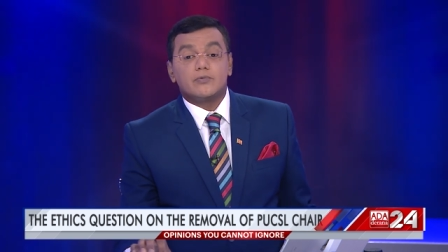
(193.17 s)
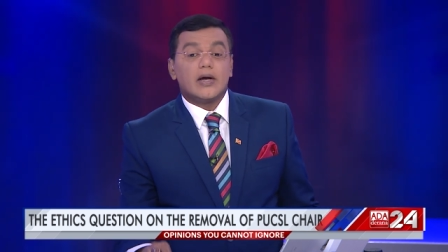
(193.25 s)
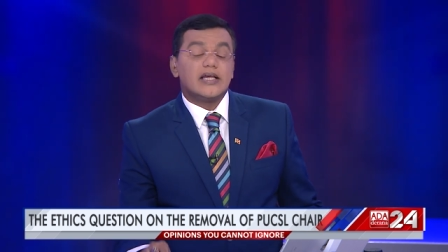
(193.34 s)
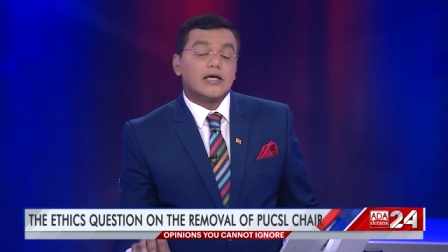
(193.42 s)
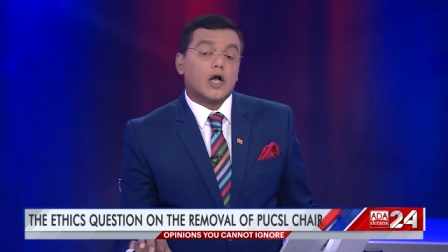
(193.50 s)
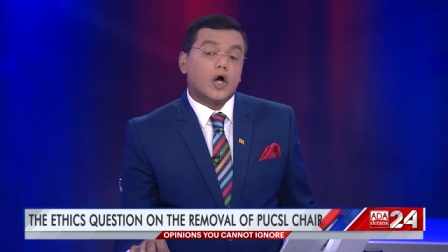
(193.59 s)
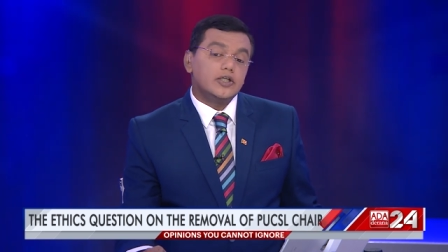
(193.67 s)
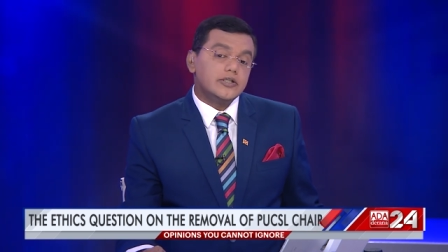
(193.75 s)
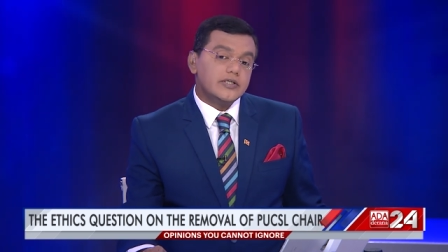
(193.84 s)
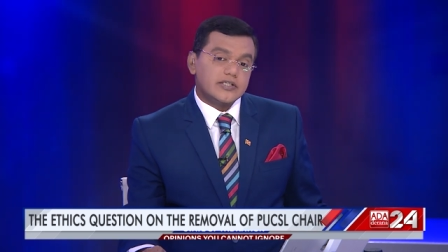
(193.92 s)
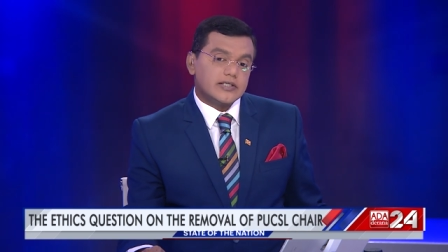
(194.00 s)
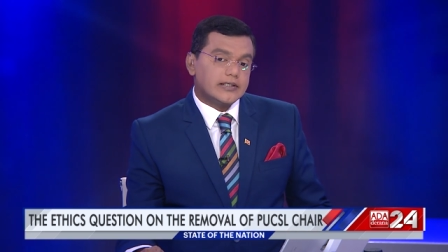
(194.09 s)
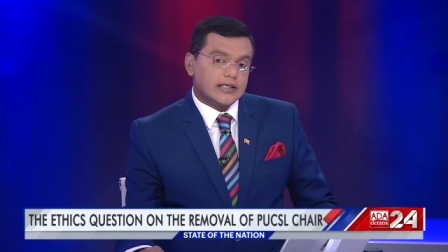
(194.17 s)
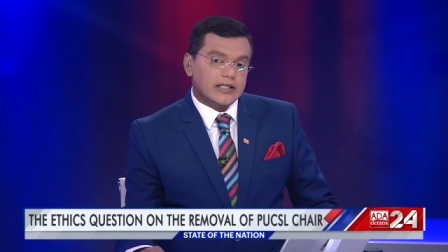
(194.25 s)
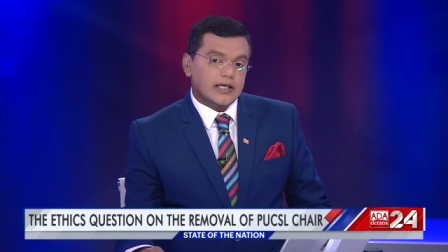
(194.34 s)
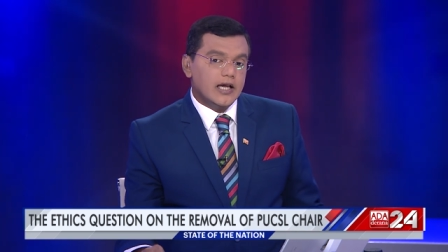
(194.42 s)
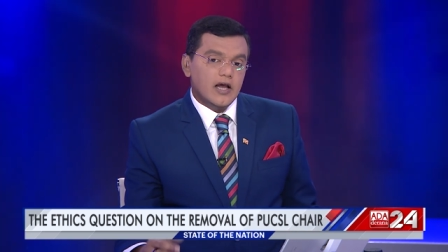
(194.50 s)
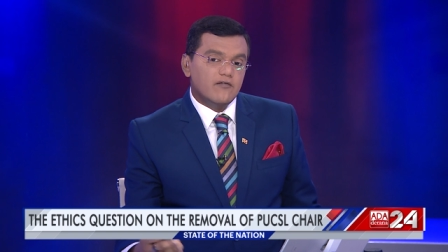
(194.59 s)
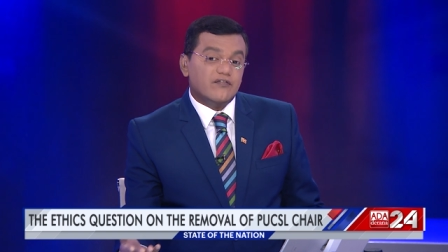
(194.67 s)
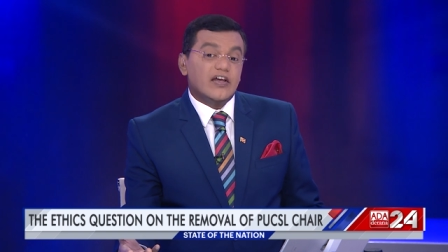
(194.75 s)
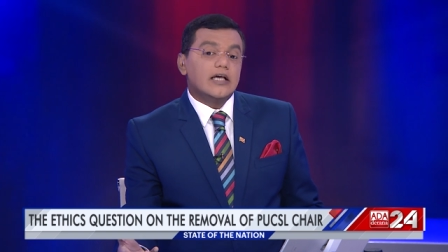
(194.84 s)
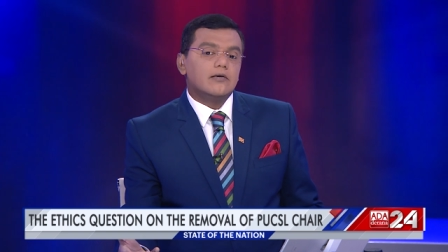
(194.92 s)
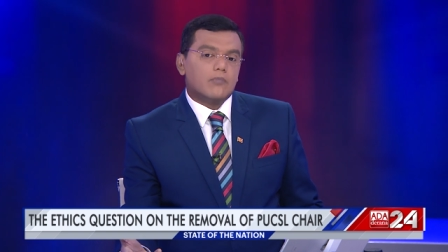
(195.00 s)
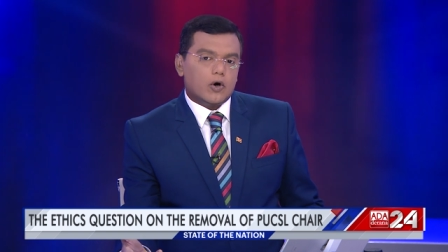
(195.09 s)
where he constantly
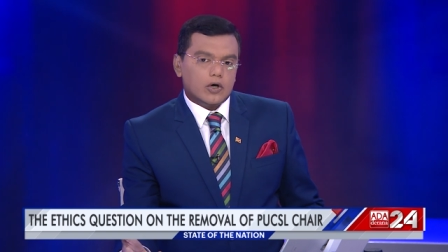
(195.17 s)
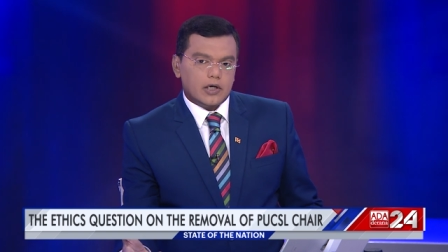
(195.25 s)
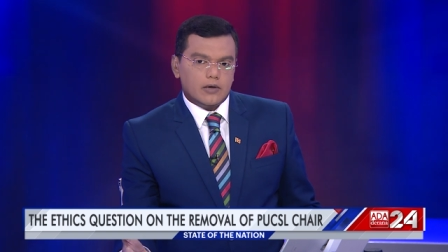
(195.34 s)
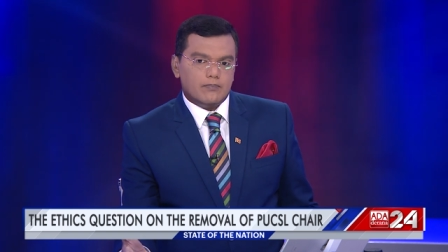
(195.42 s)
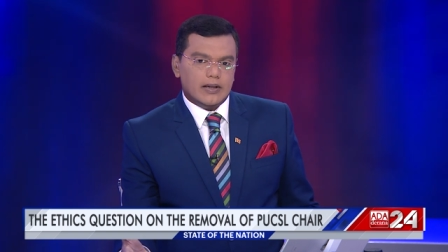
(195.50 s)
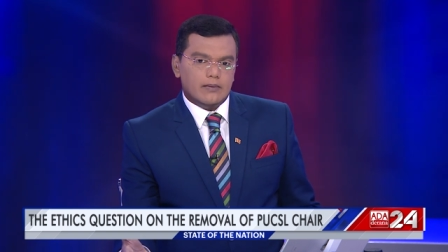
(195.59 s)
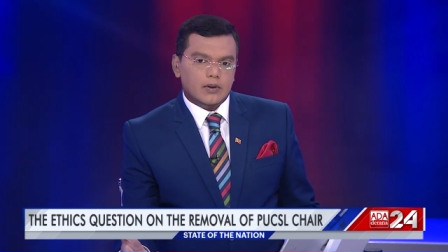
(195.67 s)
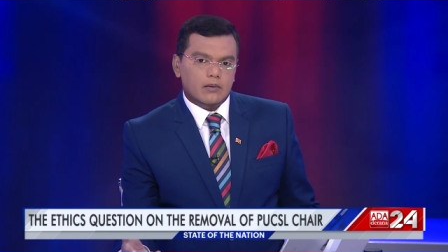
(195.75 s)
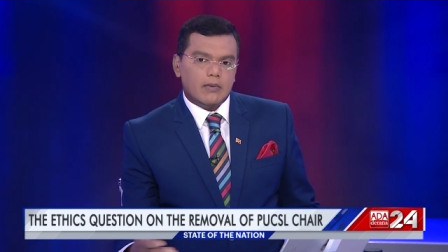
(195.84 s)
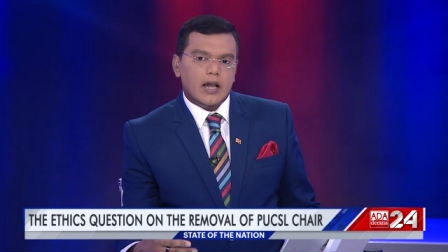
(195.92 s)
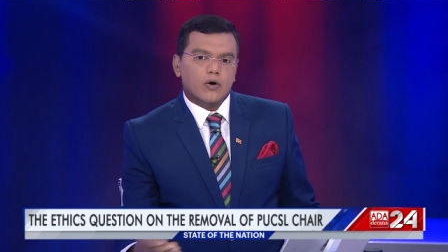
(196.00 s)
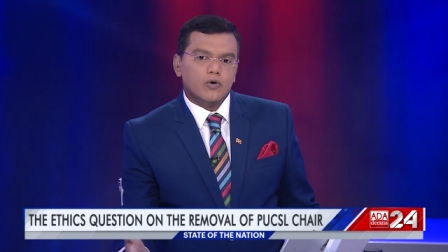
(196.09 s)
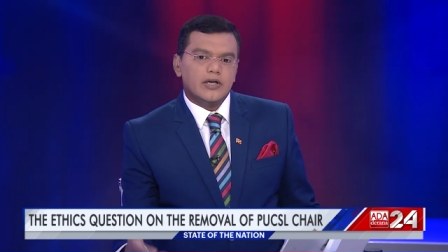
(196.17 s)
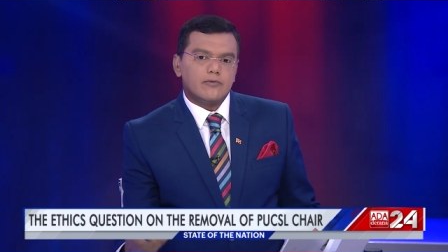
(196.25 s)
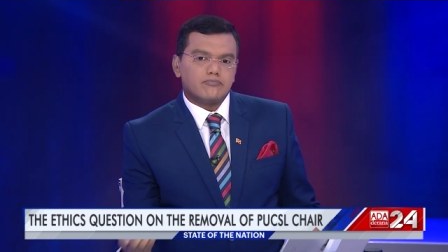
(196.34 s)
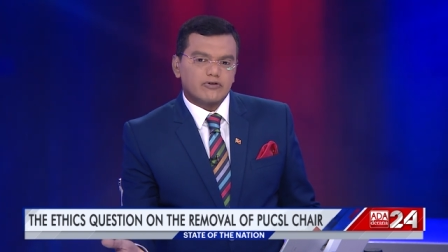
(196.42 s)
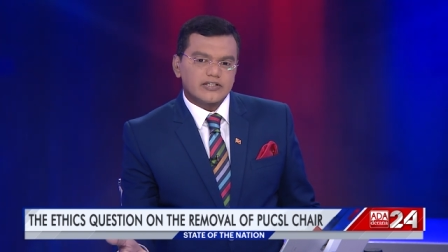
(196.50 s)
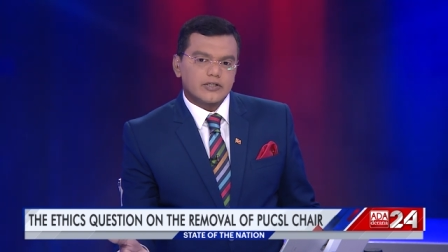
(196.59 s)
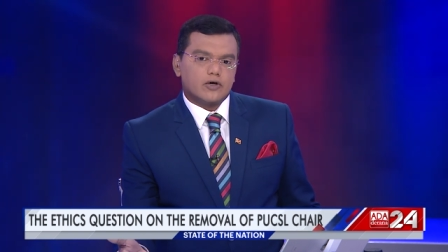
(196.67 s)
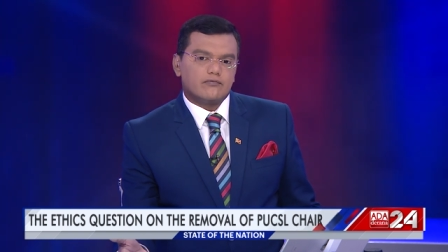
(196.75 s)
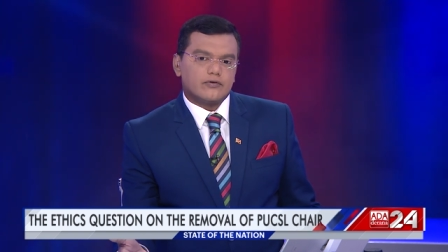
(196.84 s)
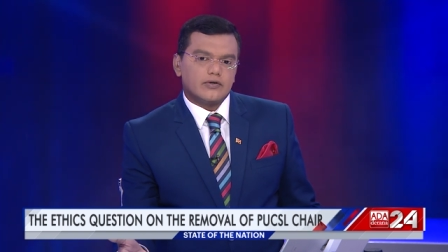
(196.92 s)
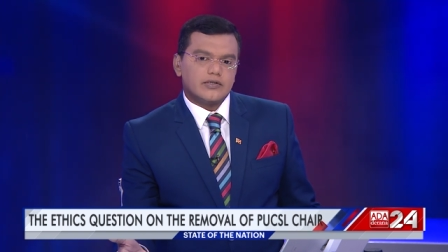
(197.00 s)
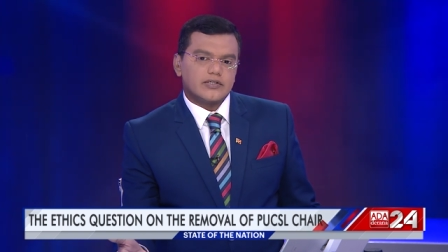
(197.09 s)
fear-mongered people by holding press
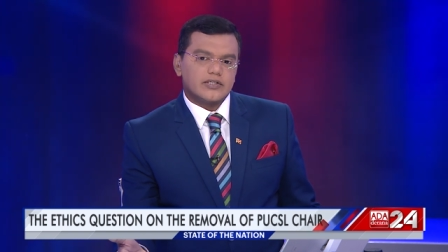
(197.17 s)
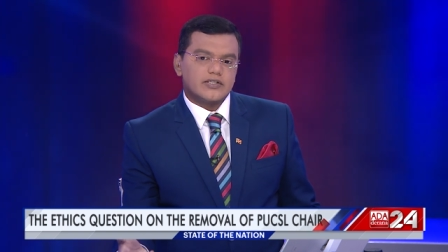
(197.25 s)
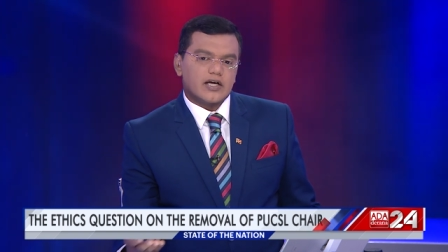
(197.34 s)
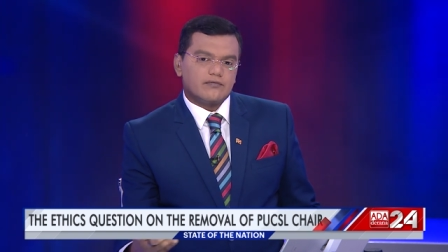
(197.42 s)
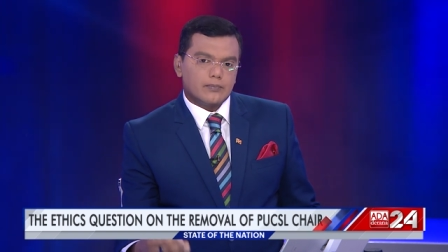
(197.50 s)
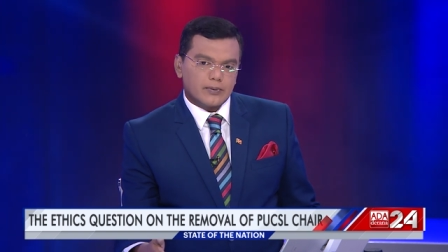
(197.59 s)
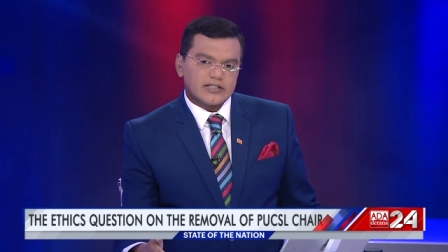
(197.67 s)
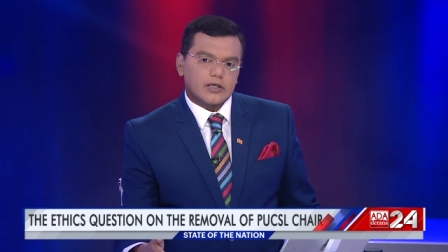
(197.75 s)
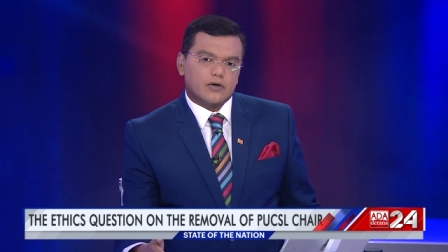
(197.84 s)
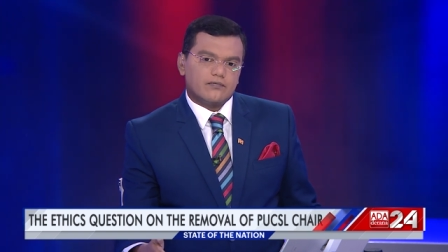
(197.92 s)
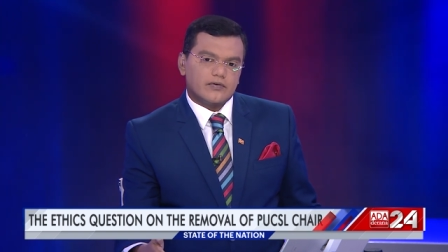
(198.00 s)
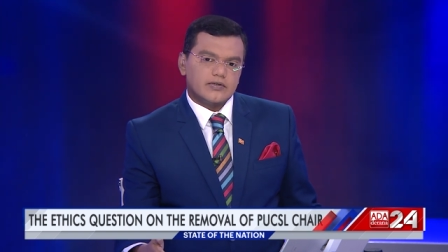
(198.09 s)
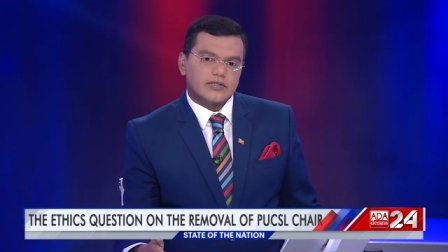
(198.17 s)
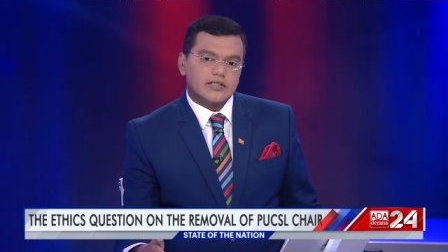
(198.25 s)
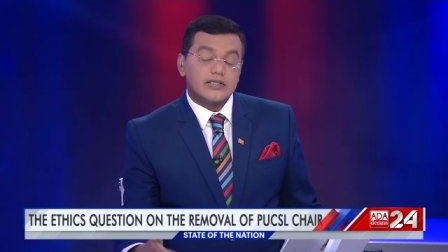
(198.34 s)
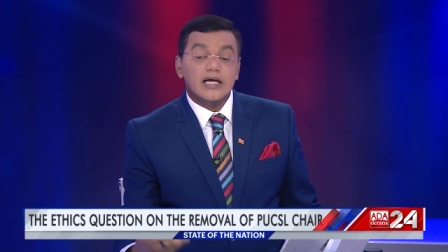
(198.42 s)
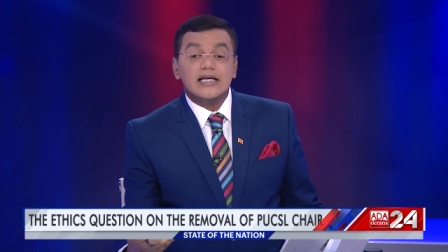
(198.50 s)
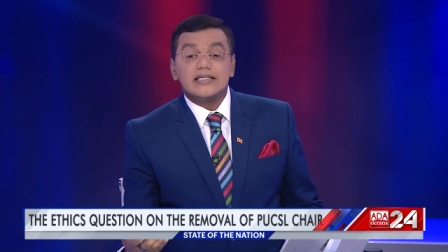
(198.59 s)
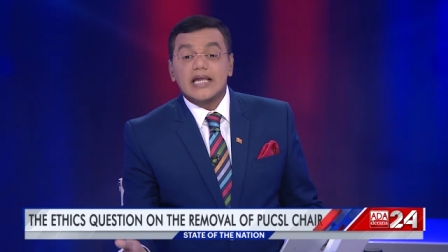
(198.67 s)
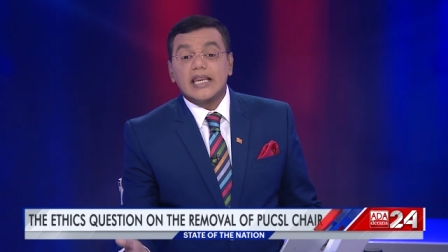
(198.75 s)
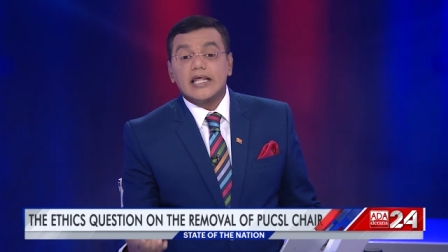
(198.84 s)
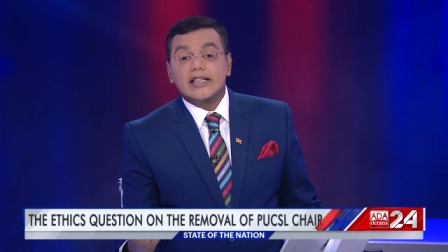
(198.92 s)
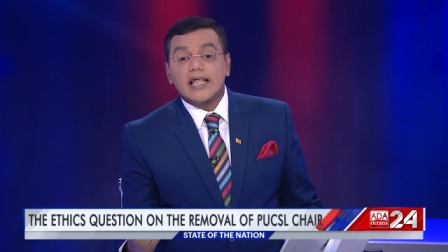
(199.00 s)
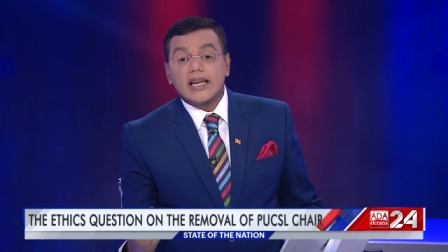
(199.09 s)
conferences after press conferences,
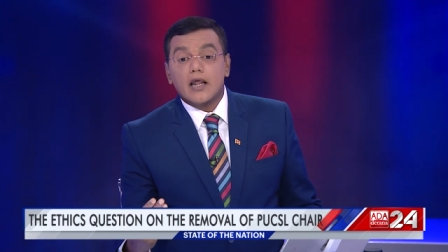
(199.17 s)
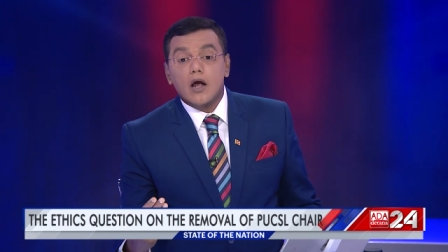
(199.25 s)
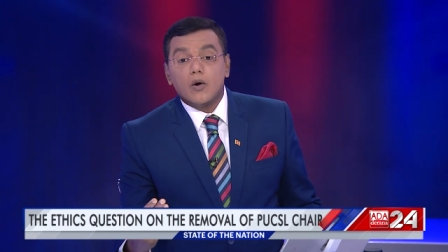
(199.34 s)
saying that